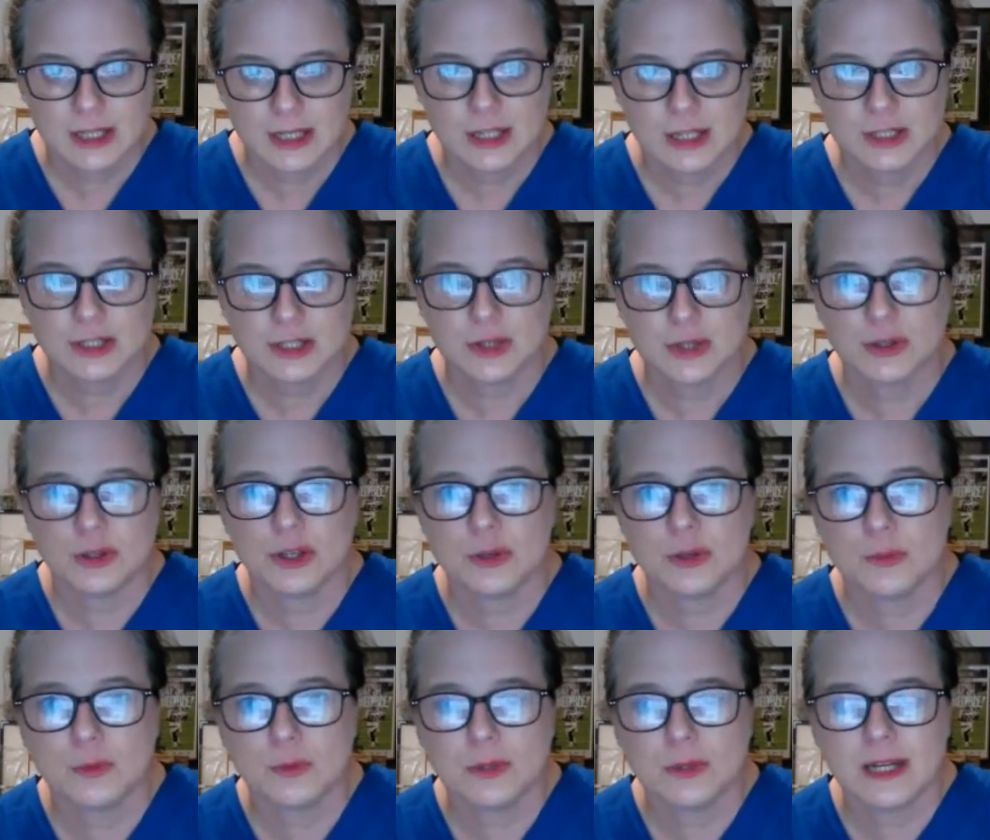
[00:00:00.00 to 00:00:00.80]
So
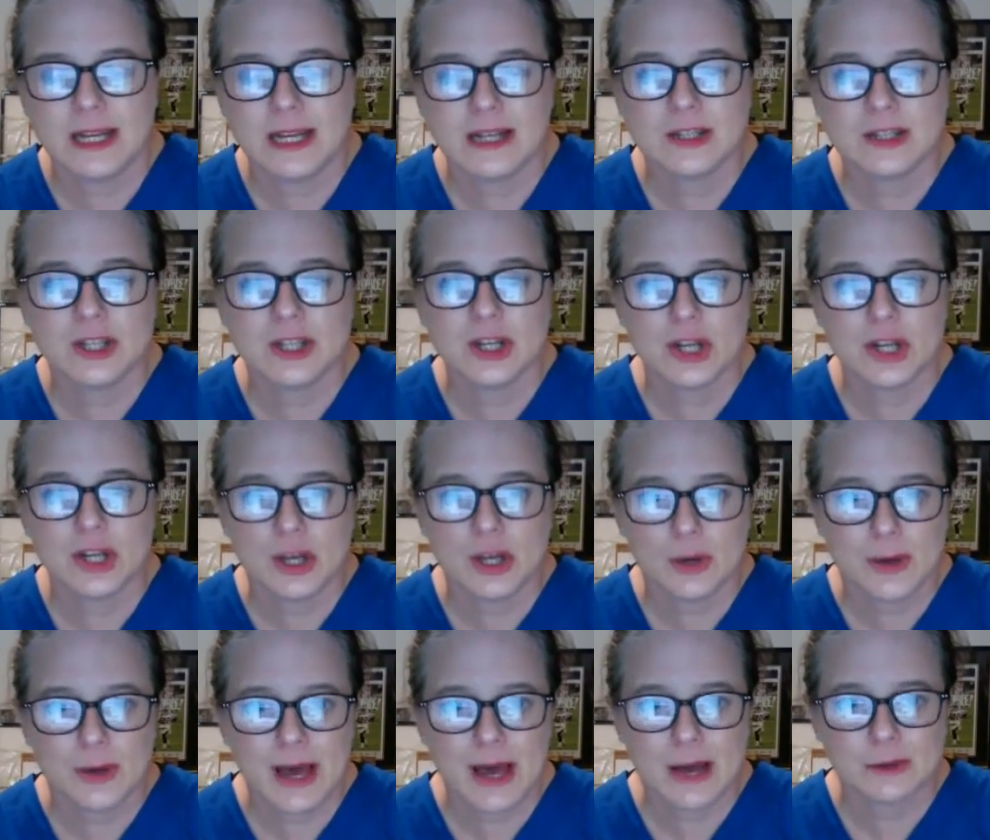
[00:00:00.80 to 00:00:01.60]
you will need to
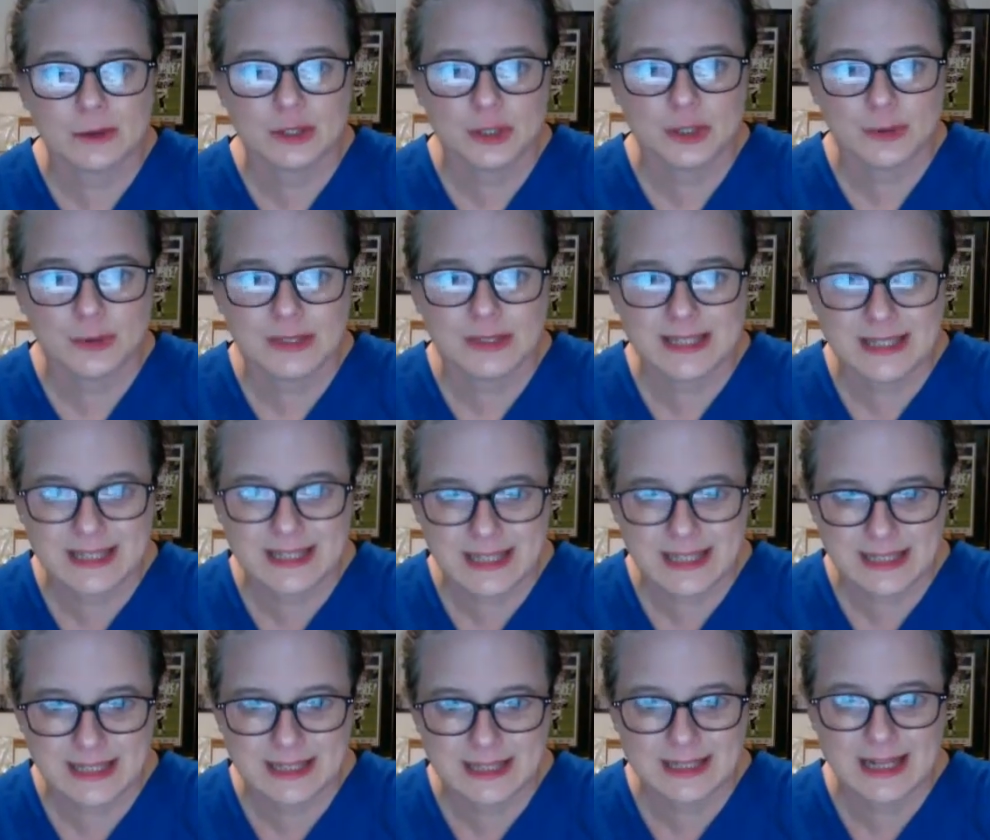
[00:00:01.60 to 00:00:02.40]
know how to
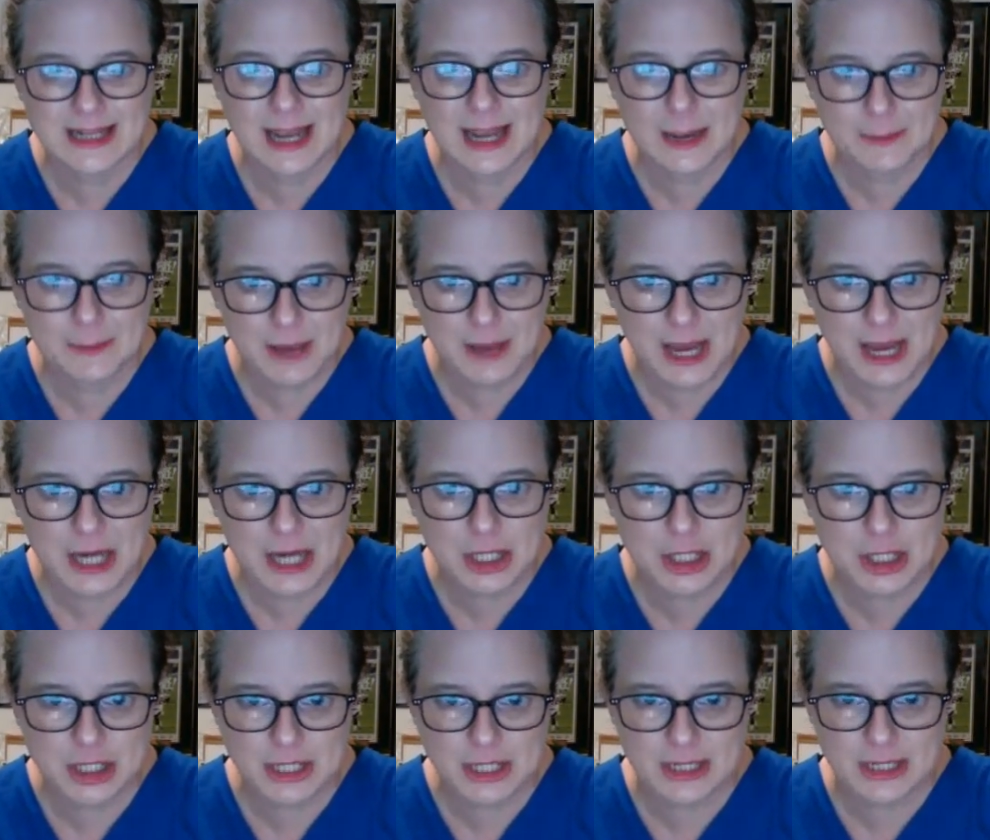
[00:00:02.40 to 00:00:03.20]
assist a
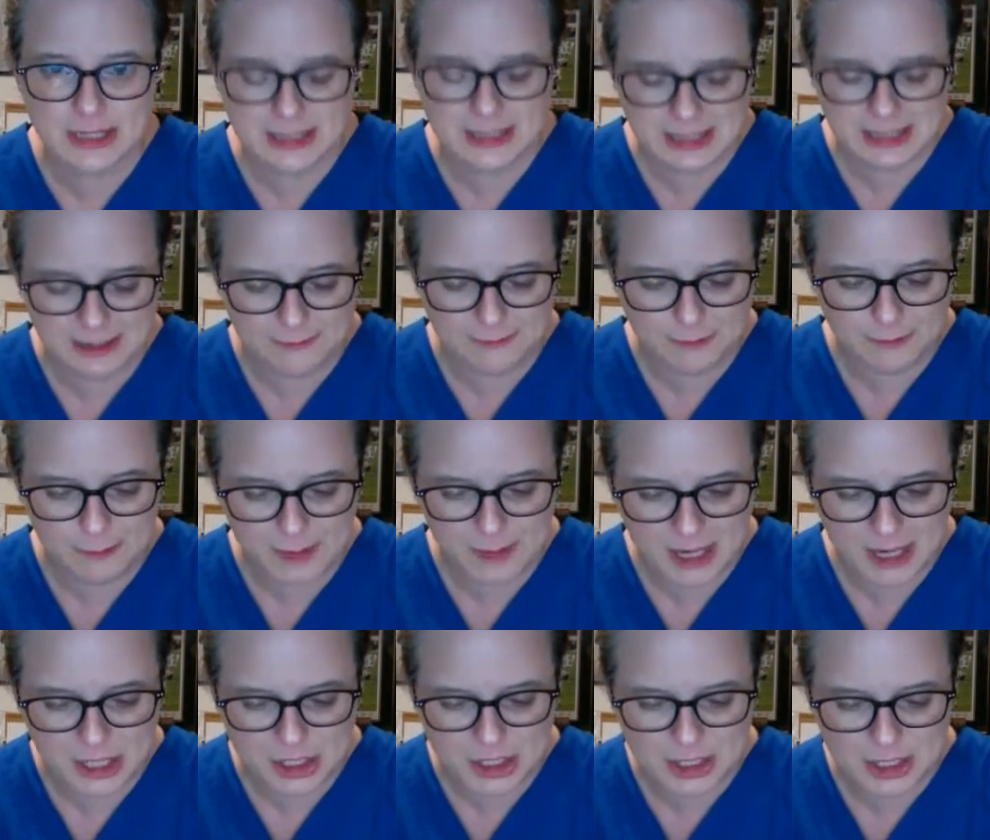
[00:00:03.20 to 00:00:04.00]
patient if a
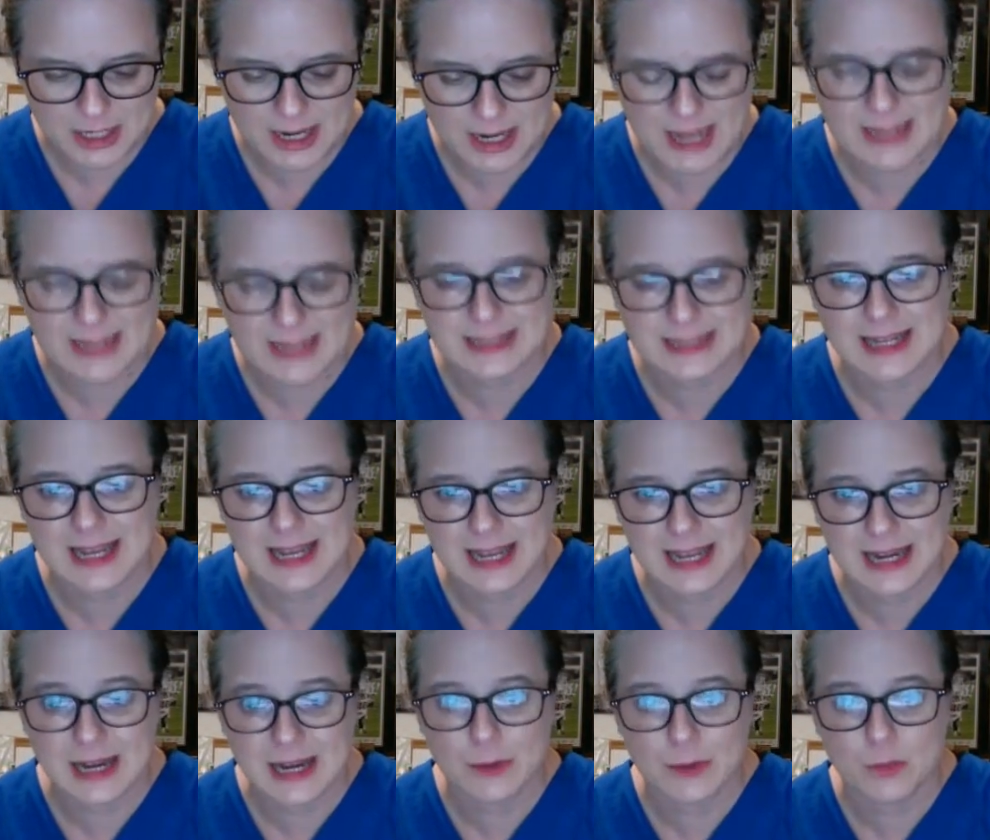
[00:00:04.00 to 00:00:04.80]
patient has
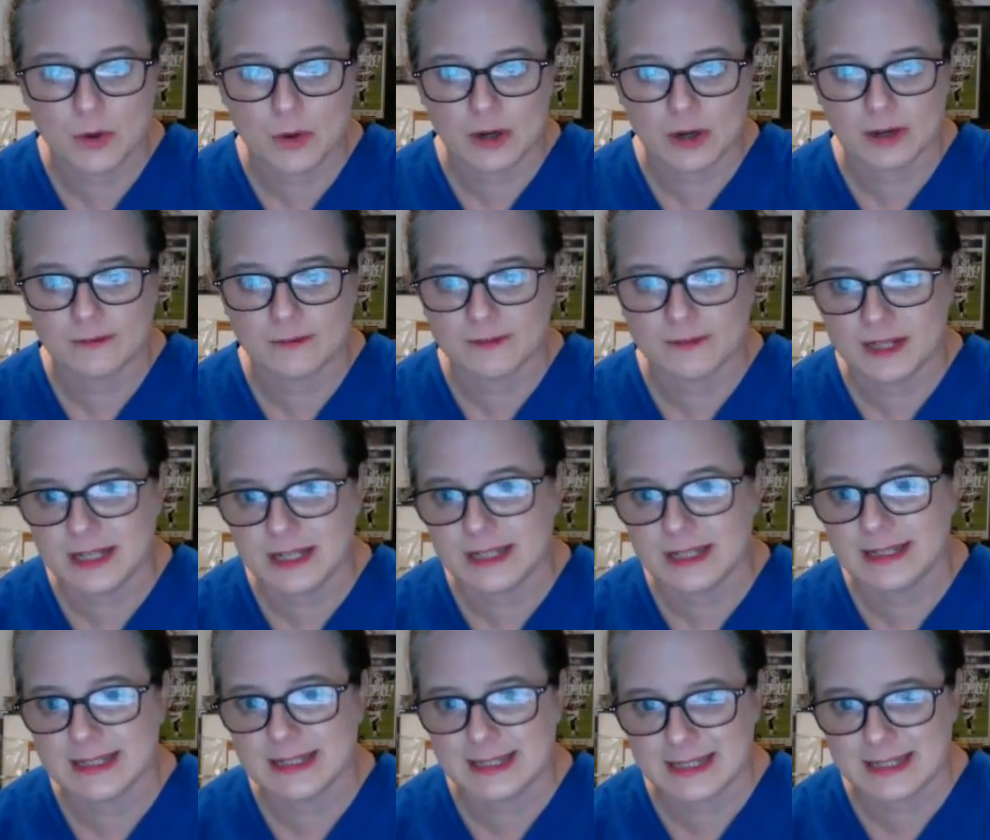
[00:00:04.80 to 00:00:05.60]
any one of
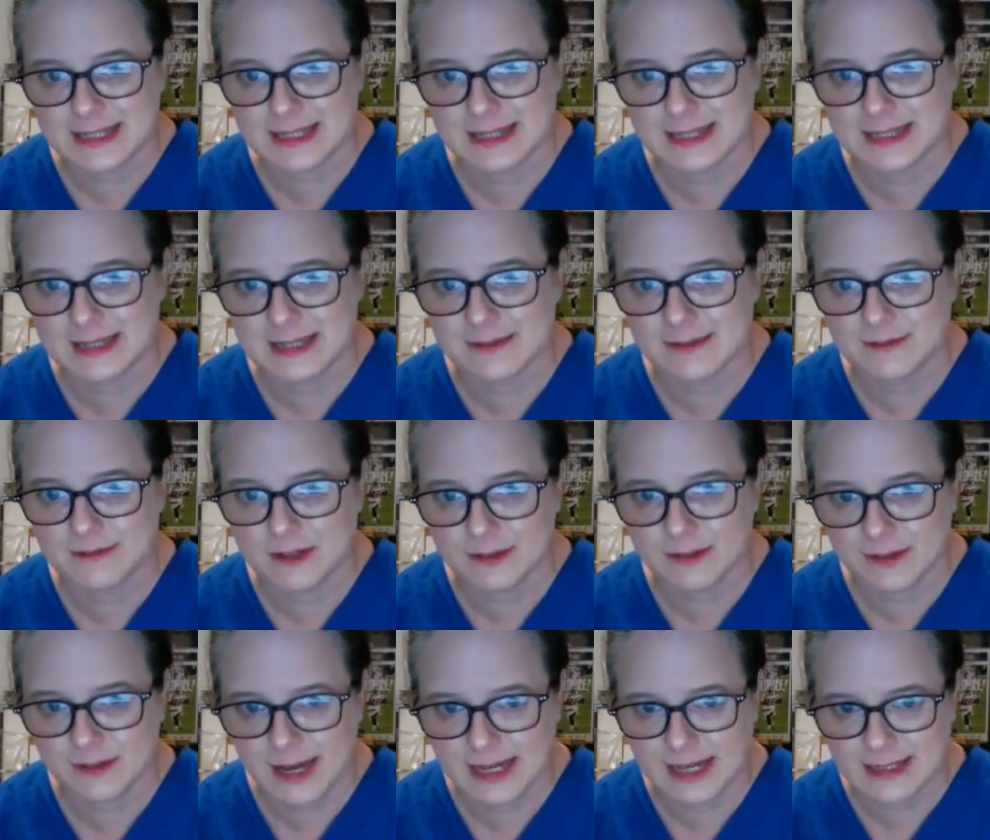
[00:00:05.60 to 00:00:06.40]
these assistive
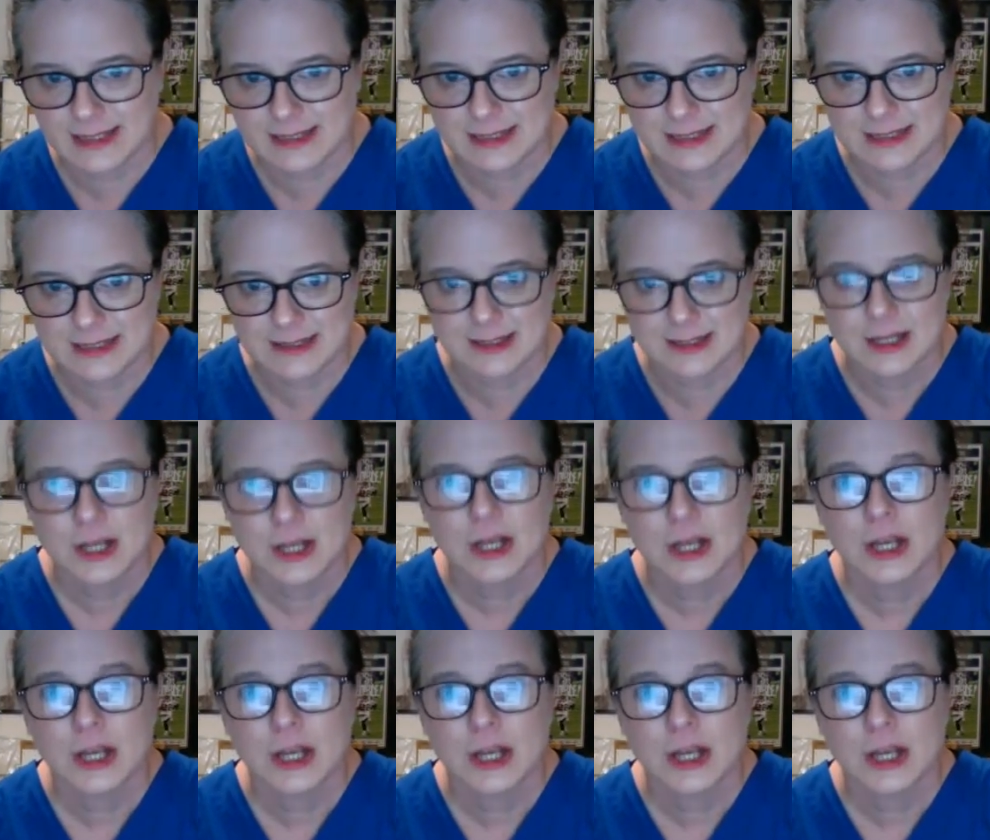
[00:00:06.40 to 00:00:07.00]
devices.